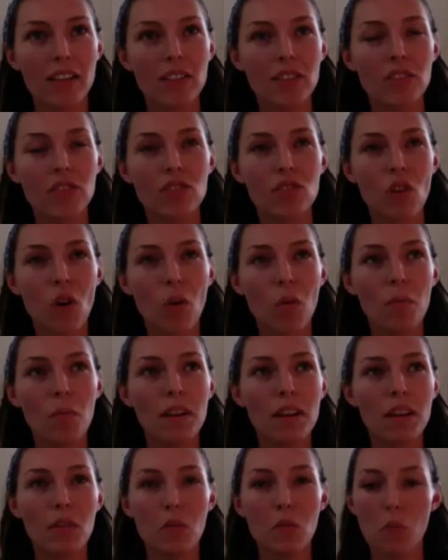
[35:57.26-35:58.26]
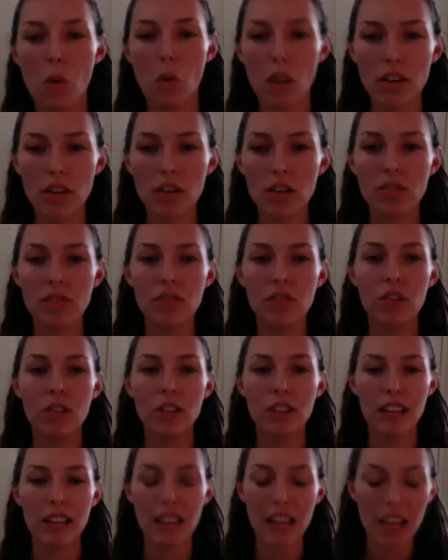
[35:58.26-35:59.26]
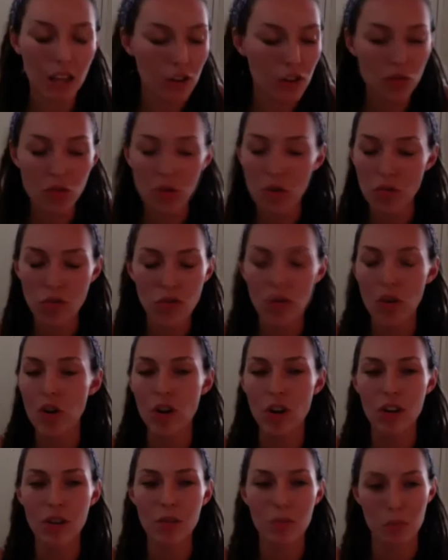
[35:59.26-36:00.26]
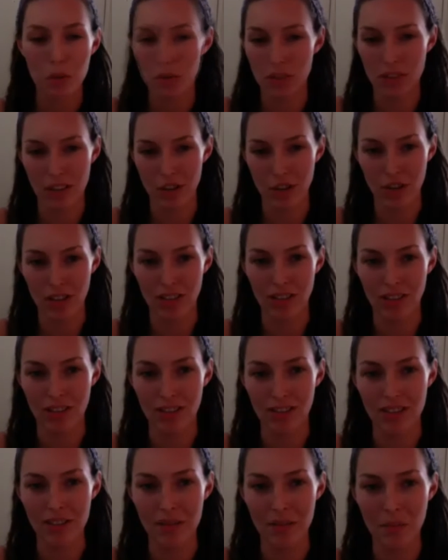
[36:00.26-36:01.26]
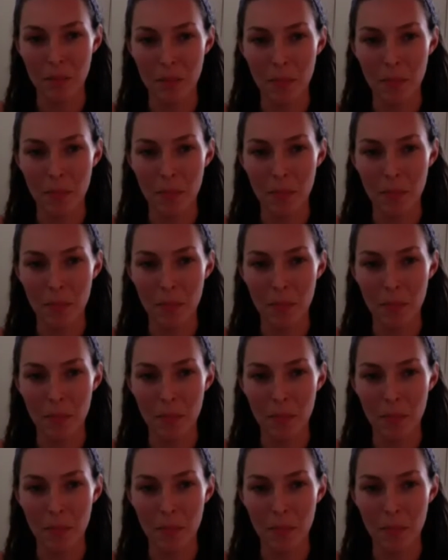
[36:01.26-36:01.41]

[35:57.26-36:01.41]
so many wonderful introverted musicians.